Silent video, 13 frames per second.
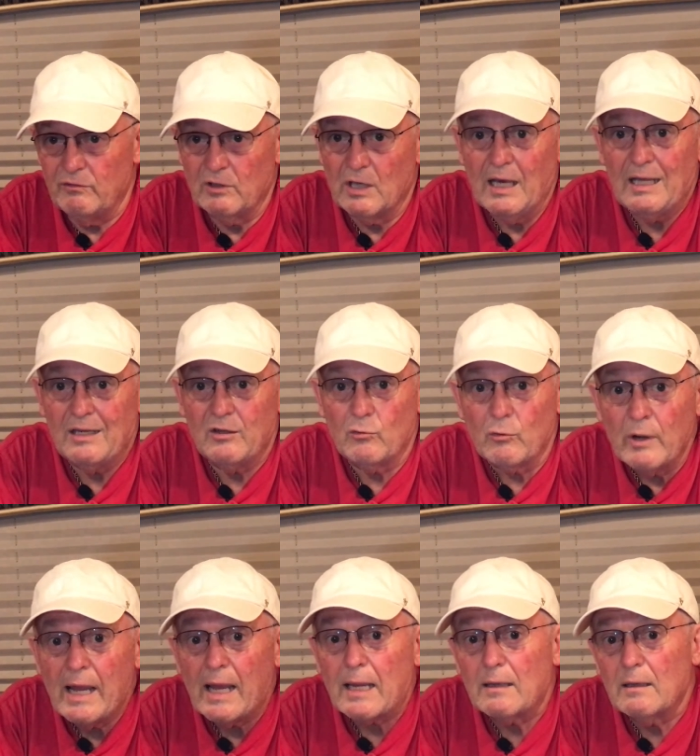if you got in a
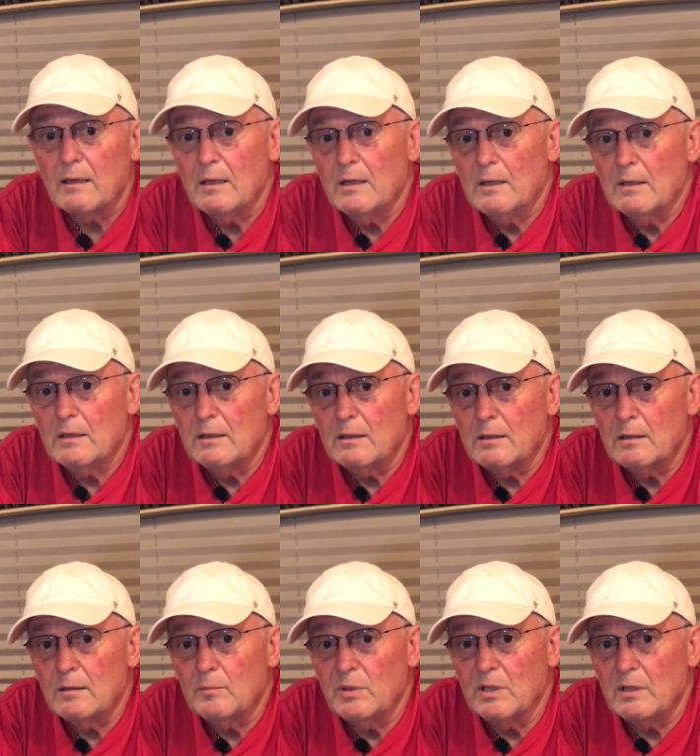wreck.
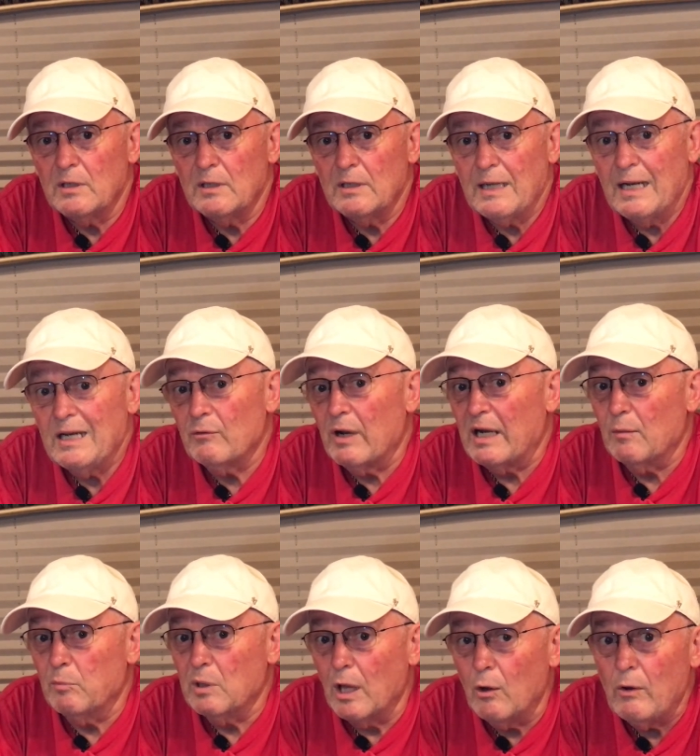Uh, but at any rate, a
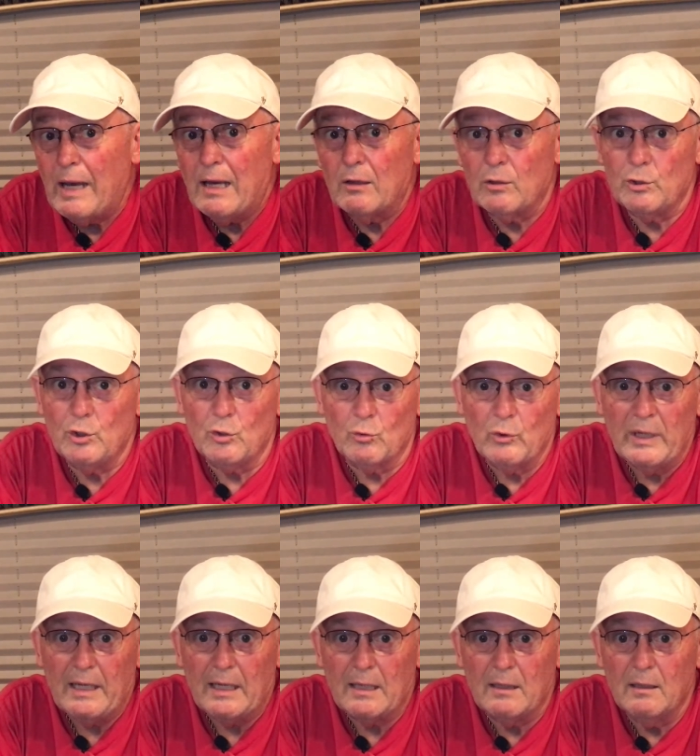blowout on your
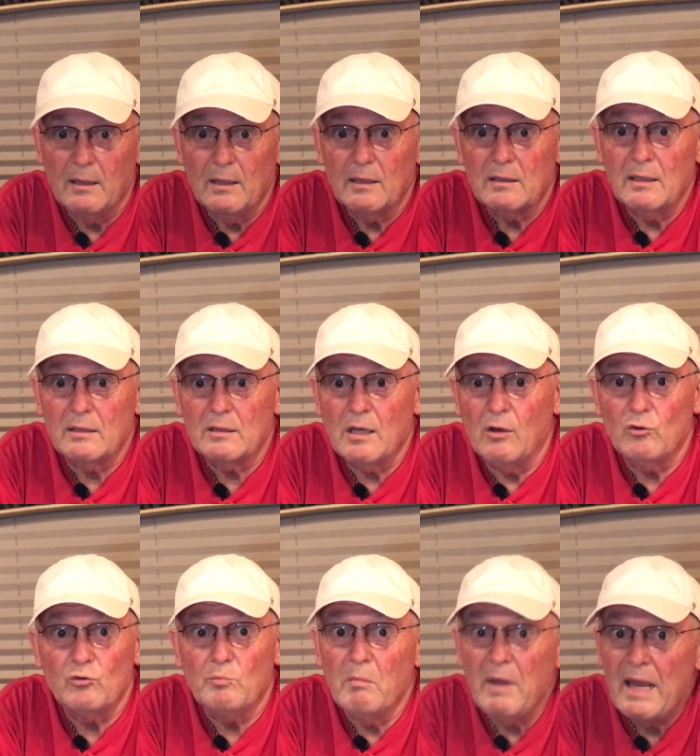rig can
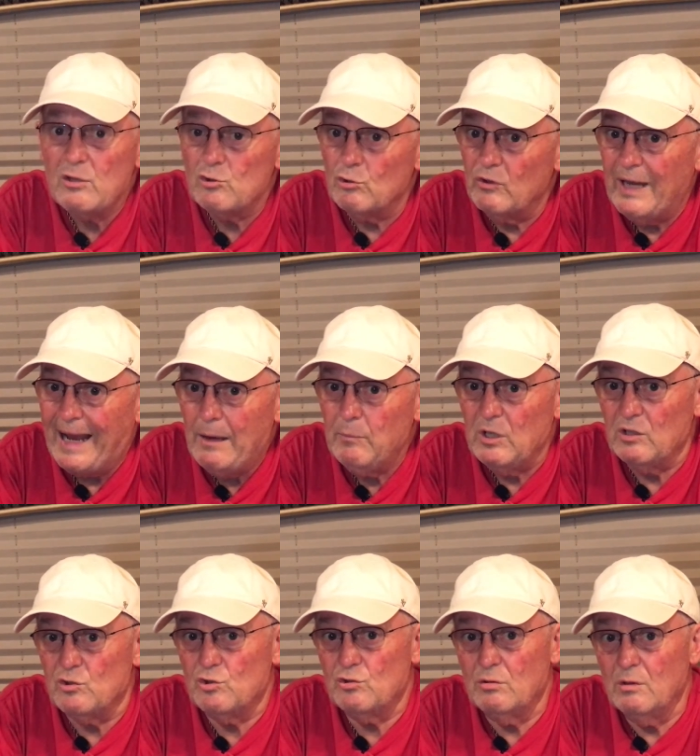cause major
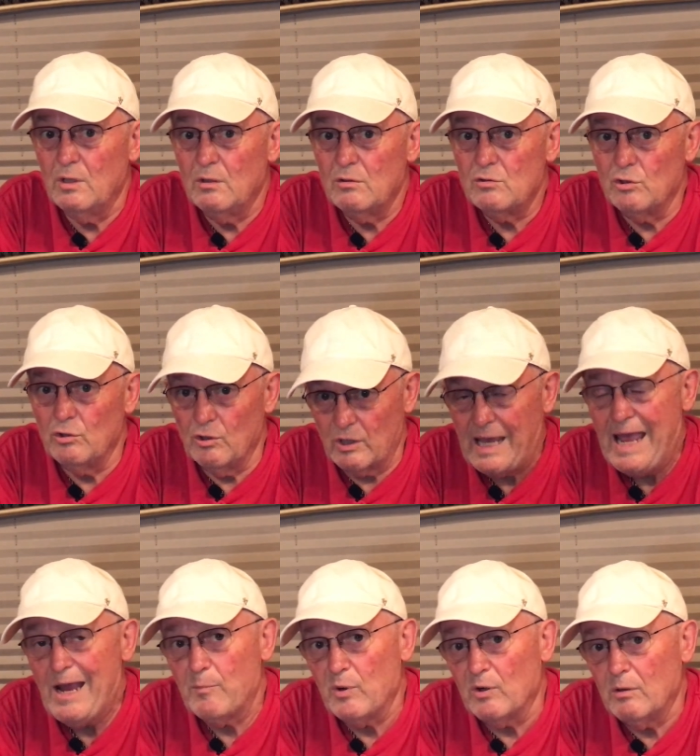damage to your
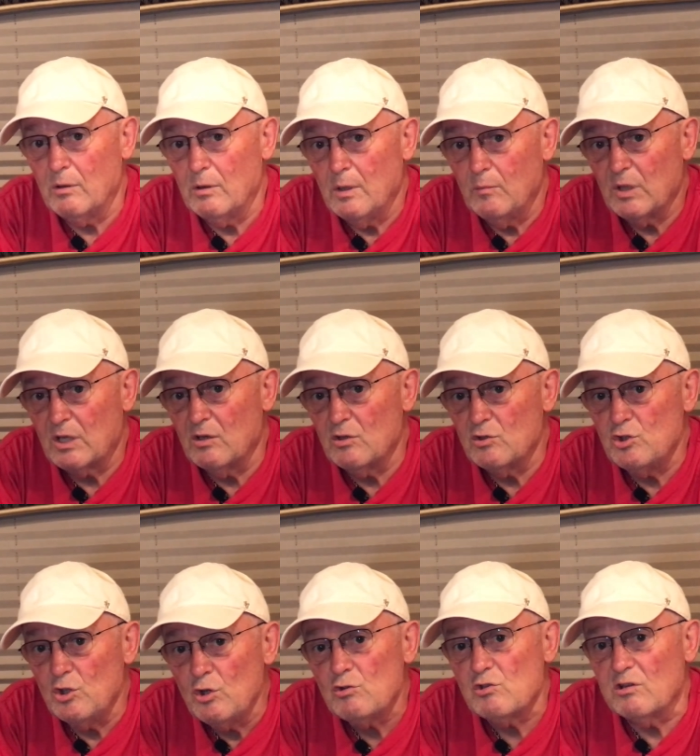camper because
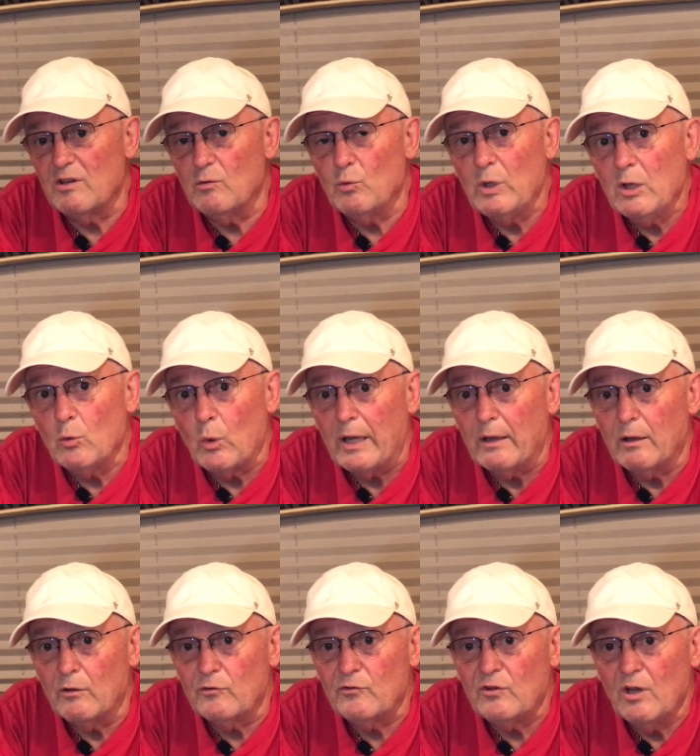usually the wheel
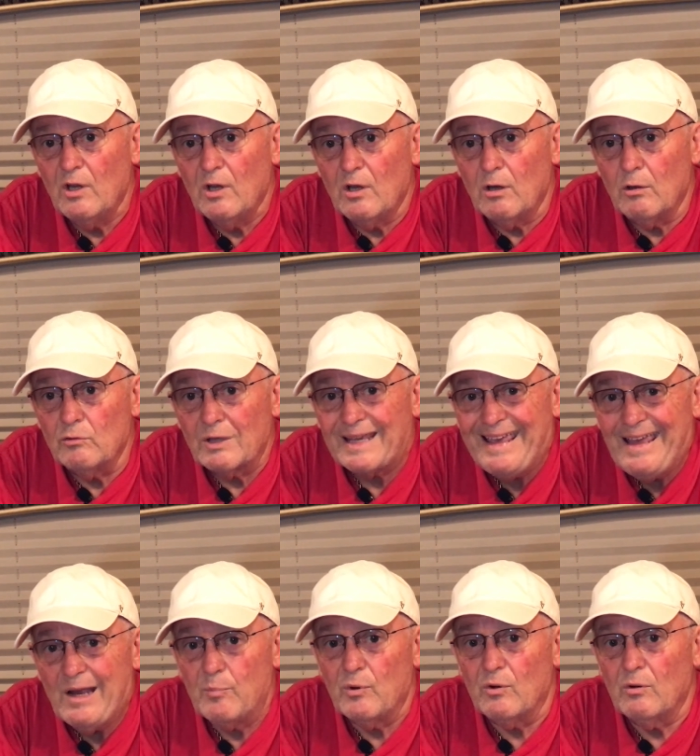wells on the
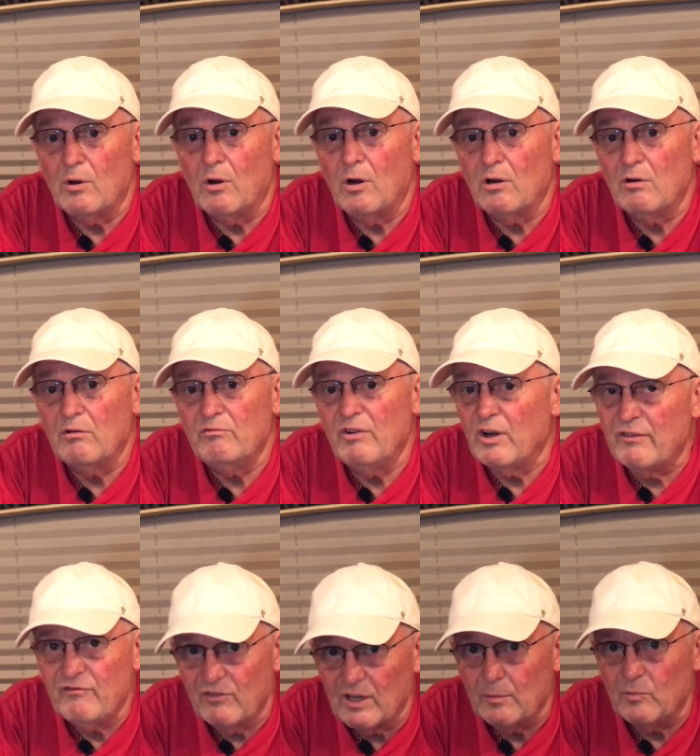camper are very
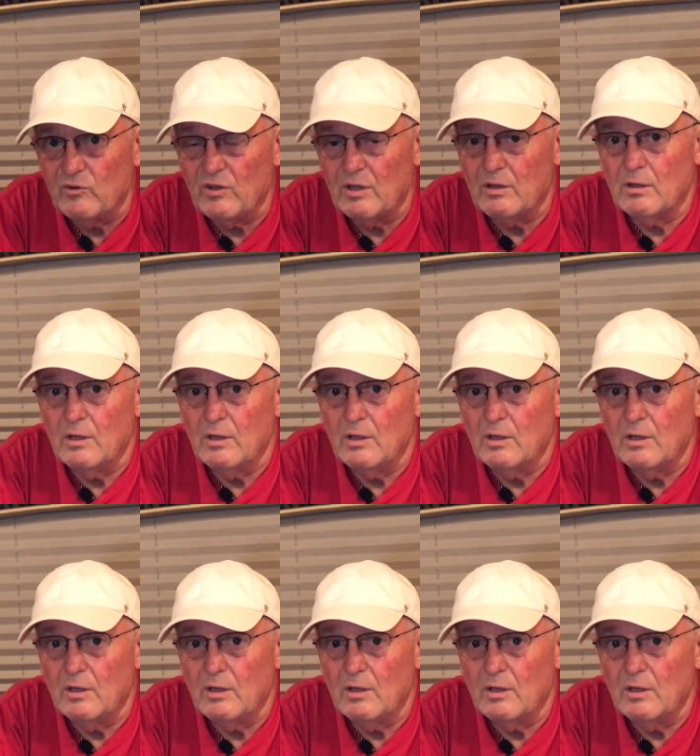flimsy